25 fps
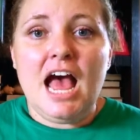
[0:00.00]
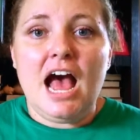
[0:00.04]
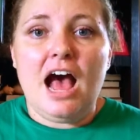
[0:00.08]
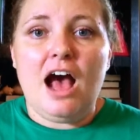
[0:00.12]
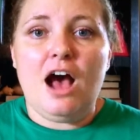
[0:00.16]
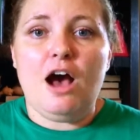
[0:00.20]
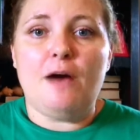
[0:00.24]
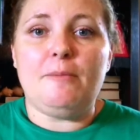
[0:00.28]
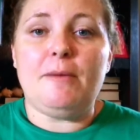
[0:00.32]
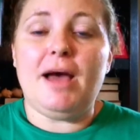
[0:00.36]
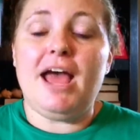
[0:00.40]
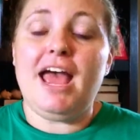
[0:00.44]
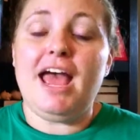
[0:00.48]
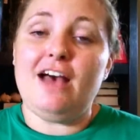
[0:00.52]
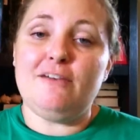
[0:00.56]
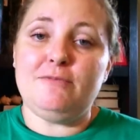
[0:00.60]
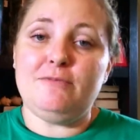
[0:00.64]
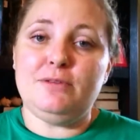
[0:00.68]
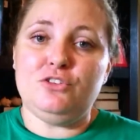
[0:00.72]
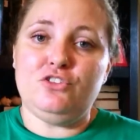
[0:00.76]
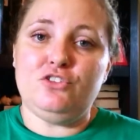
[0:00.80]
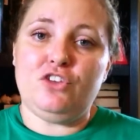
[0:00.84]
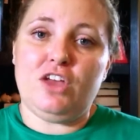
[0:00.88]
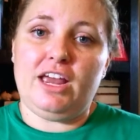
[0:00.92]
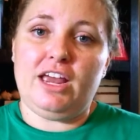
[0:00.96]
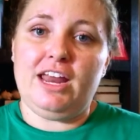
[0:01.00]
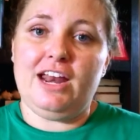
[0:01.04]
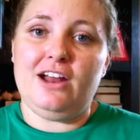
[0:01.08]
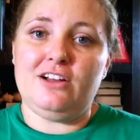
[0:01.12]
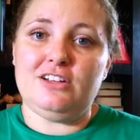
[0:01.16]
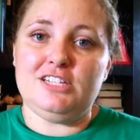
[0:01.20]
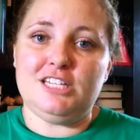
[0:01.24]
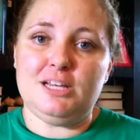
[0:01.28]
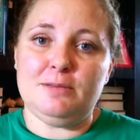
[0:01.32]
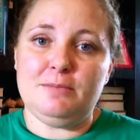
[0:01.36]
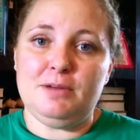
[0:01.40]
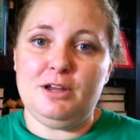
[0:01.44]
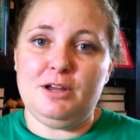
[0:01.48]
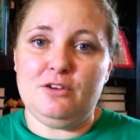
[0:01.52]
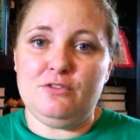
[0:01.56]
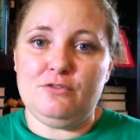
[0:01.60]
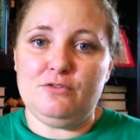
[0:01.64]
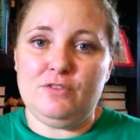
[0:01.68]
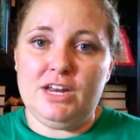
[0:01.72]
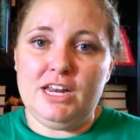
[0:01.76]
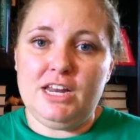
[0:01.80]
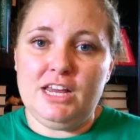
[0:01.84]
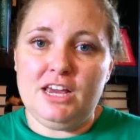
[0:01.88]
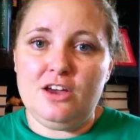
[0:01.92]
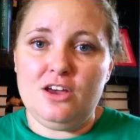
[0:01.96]
I have been checking out some of your
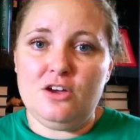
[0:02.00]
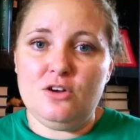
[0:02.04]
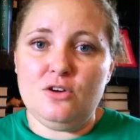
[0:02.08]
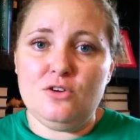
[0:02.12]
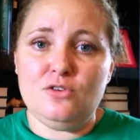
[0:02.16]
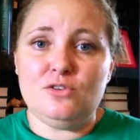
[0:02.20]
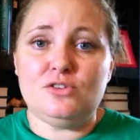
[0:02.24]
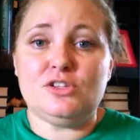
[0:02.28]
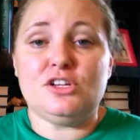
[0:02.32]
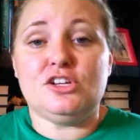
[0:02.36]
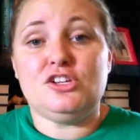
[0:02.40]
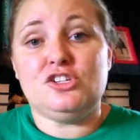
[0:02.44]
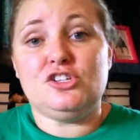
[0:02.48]
videos.